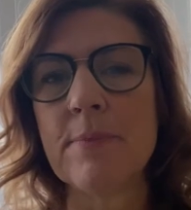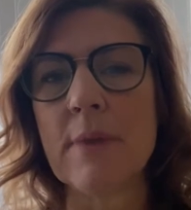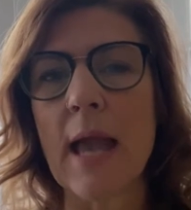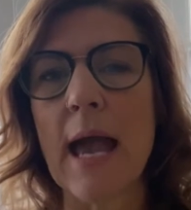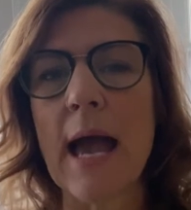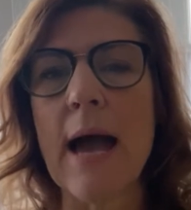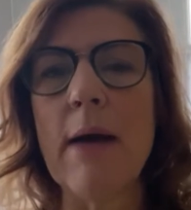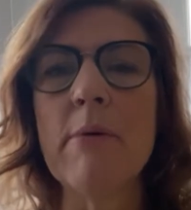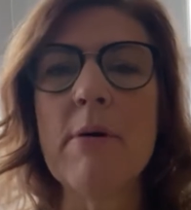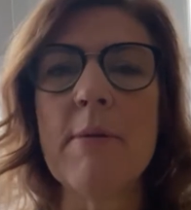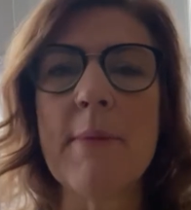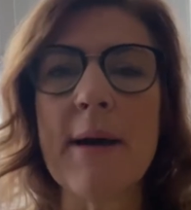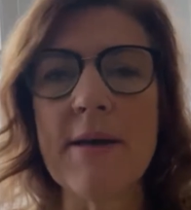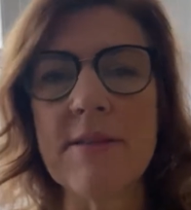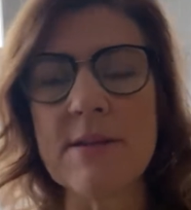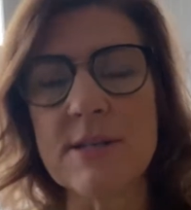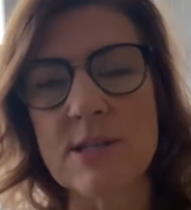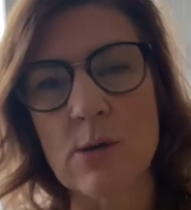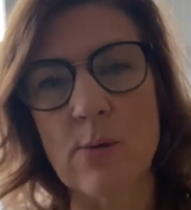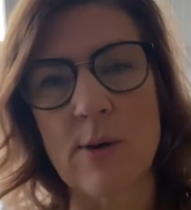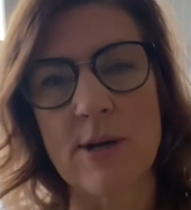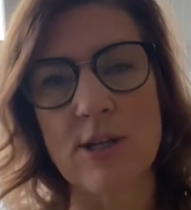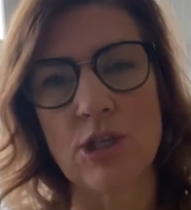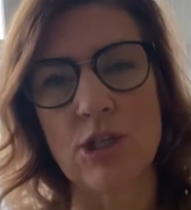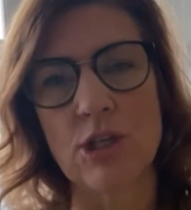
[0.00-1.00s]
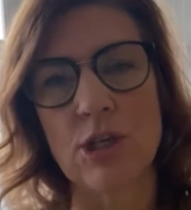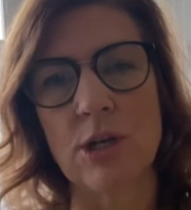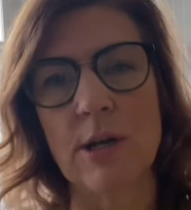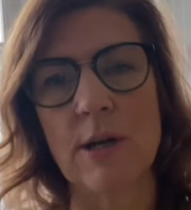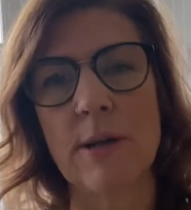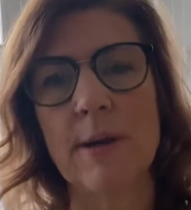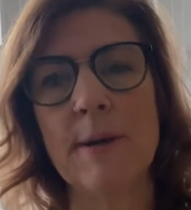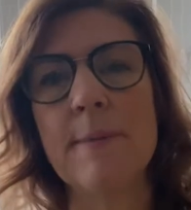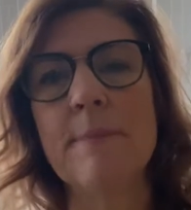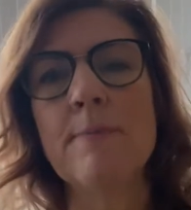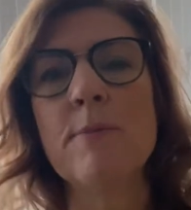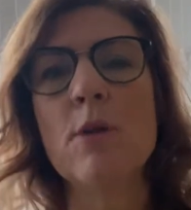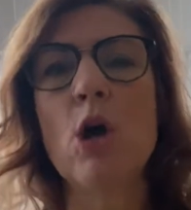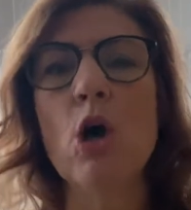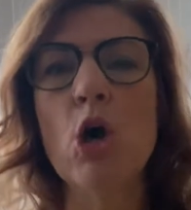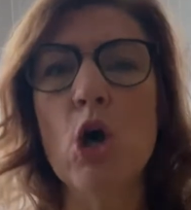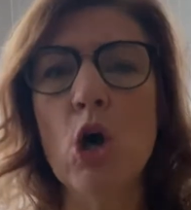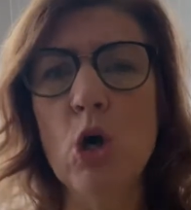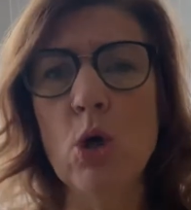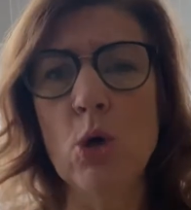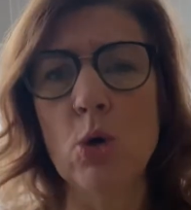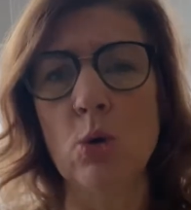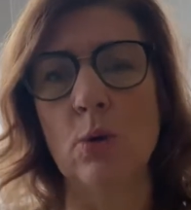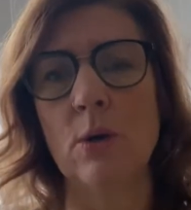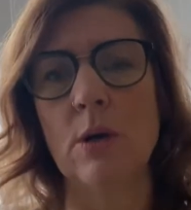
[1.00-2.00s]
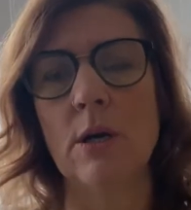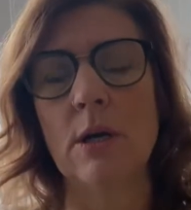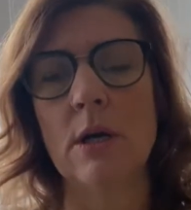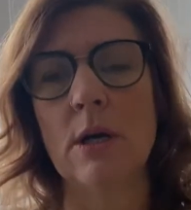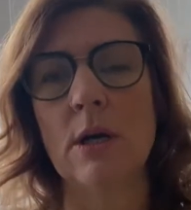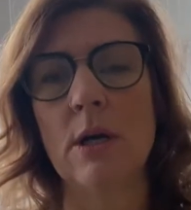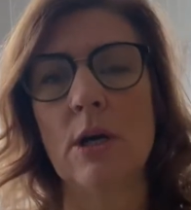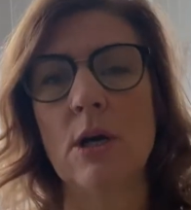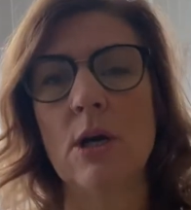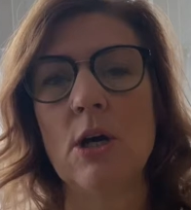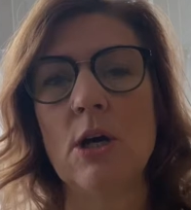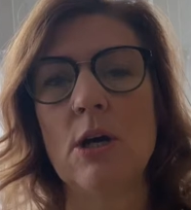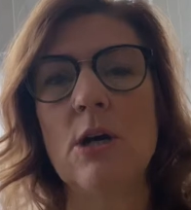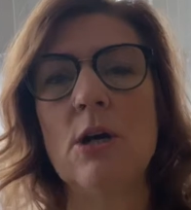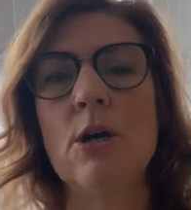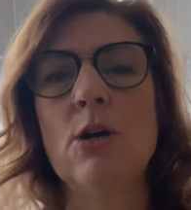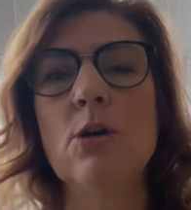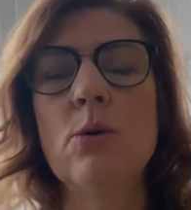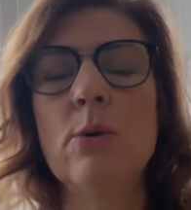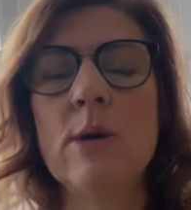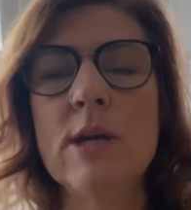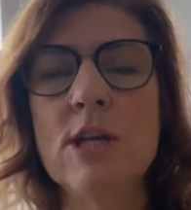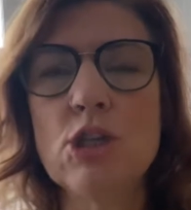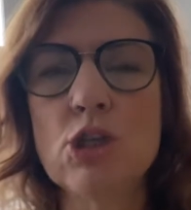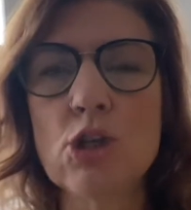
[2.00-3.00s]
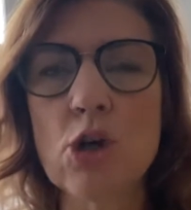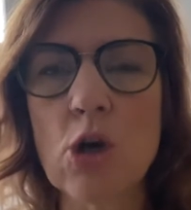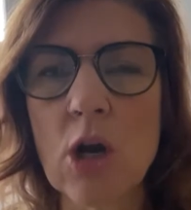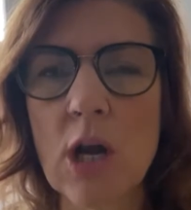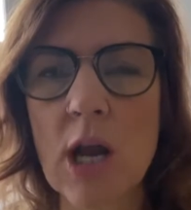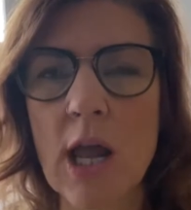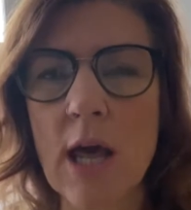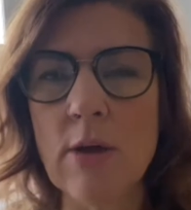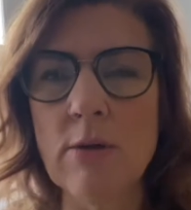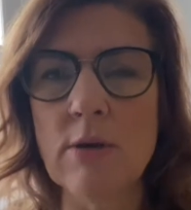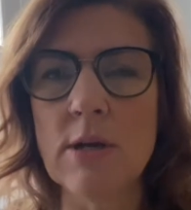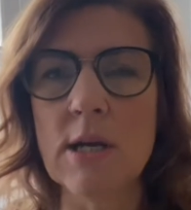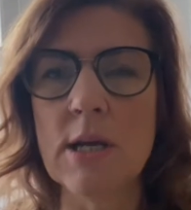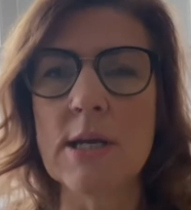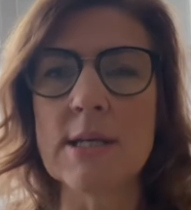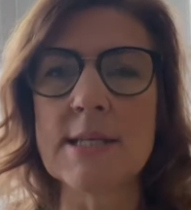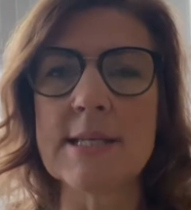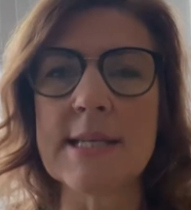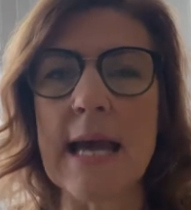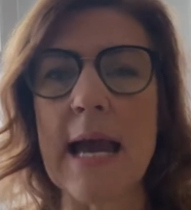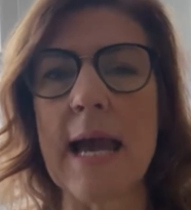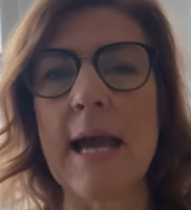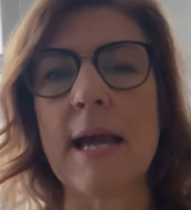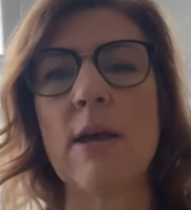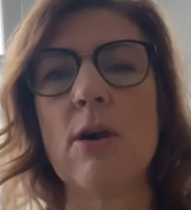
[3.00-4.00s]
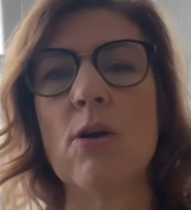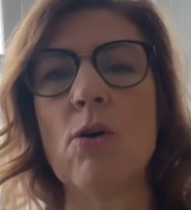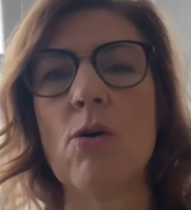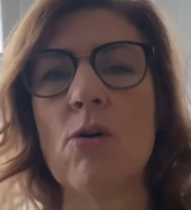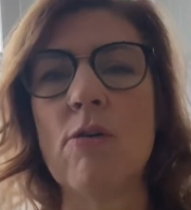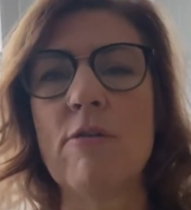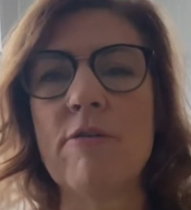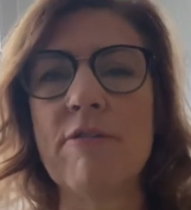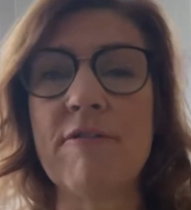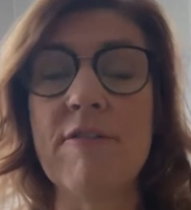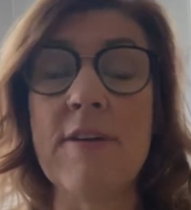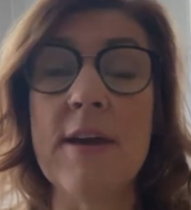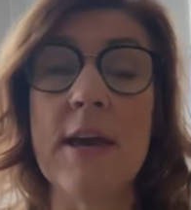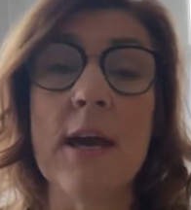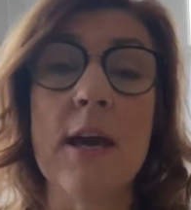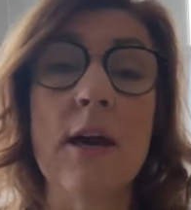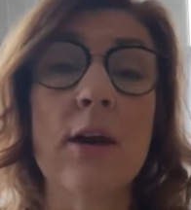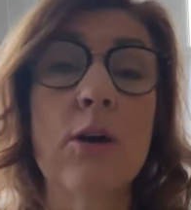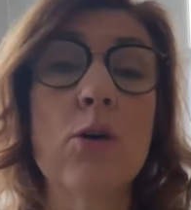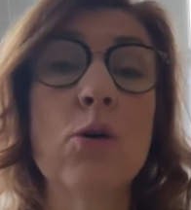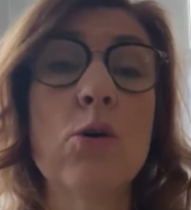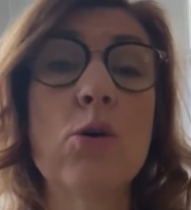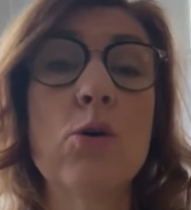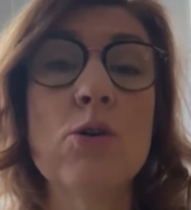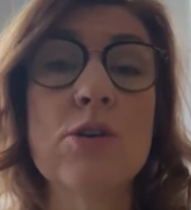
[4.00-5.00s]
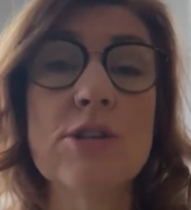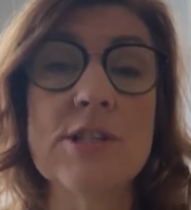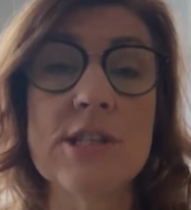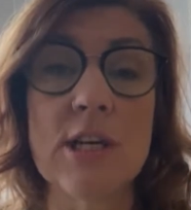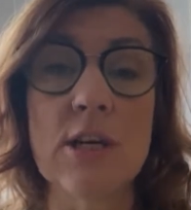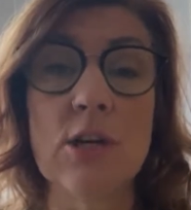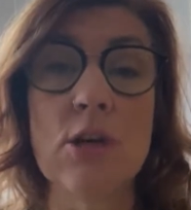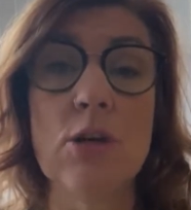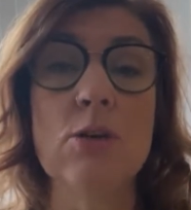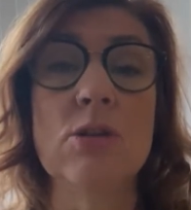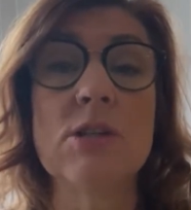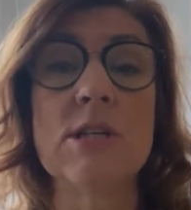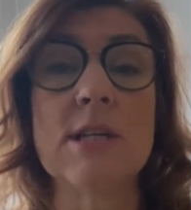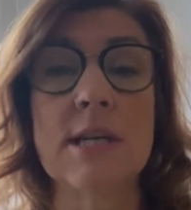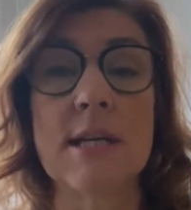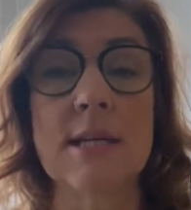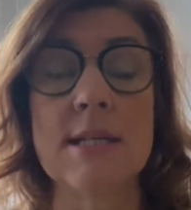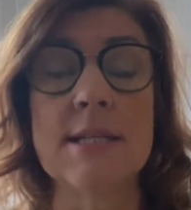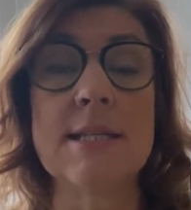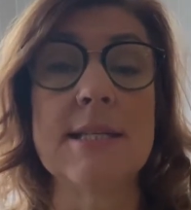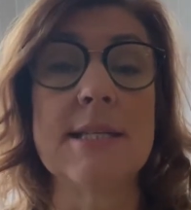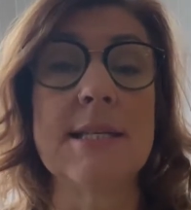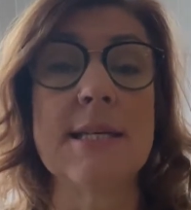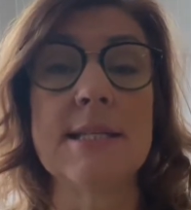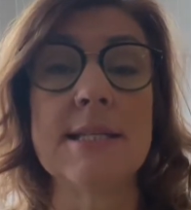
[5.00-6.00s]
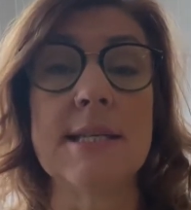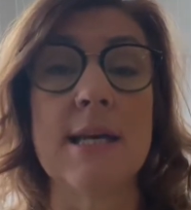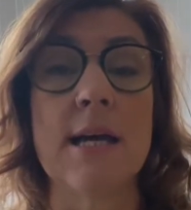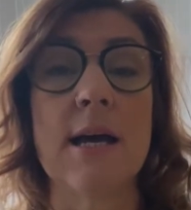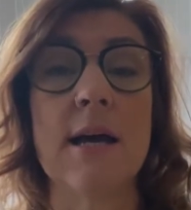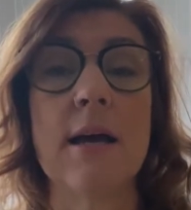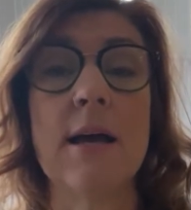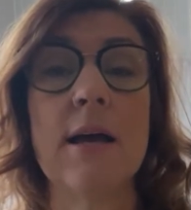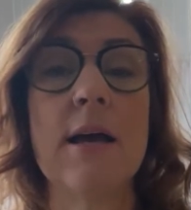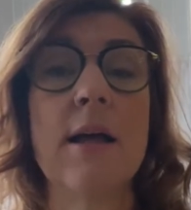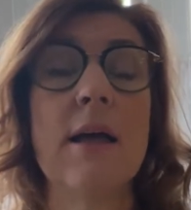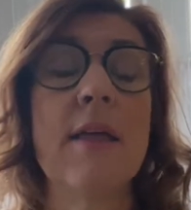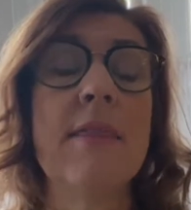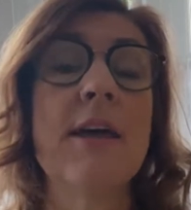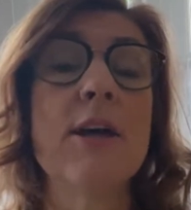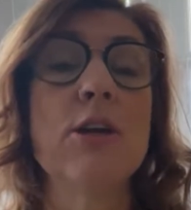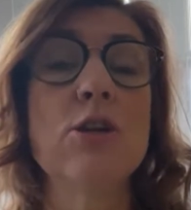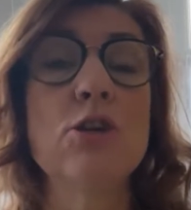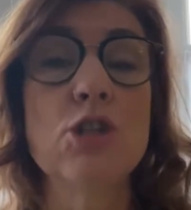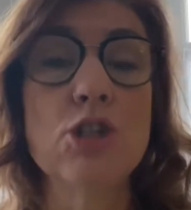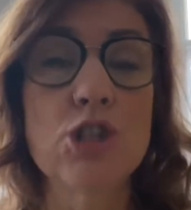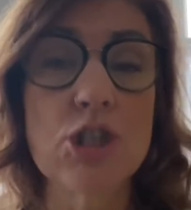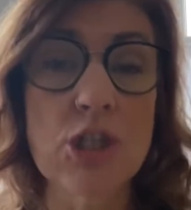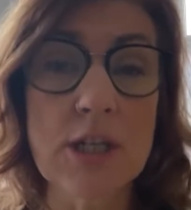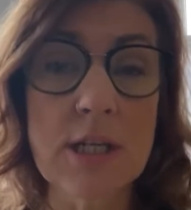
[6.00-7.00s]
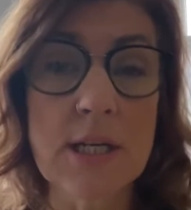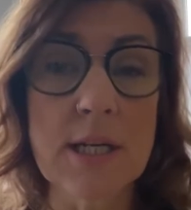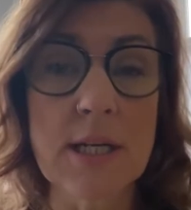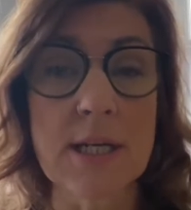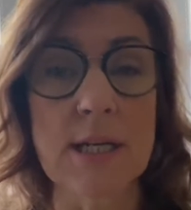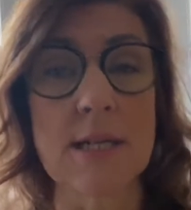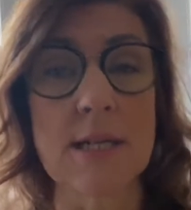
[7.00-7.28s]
How about this question? Who is your loneliness, anger or fear causing you to consider that you shouldn't